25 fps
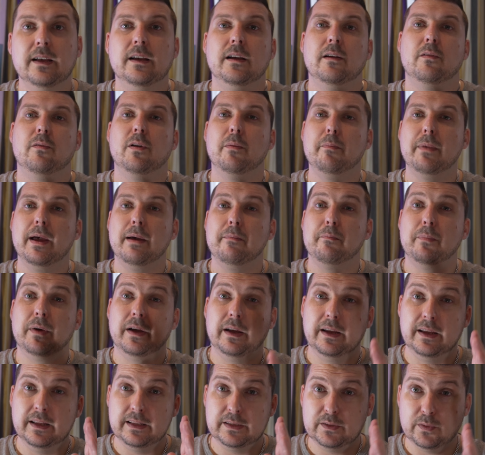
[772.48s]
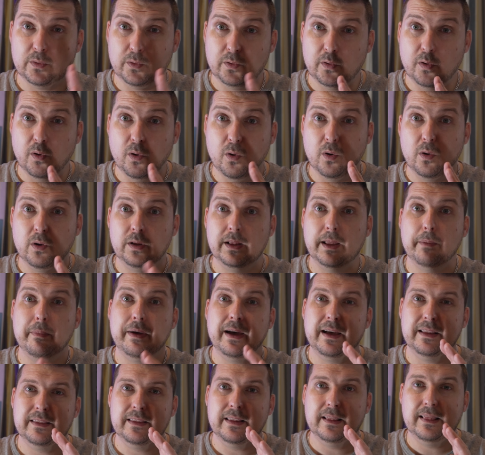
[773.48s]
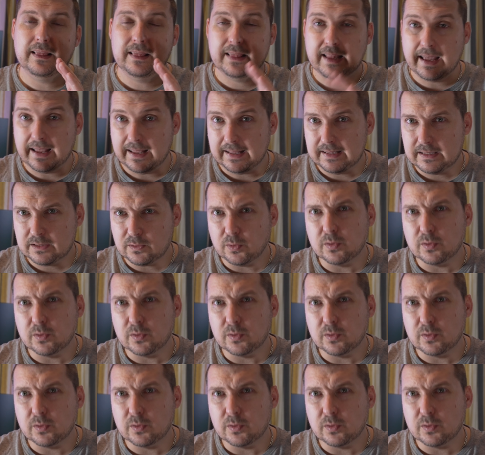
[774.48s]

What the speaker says: Remember, it's all about the lens,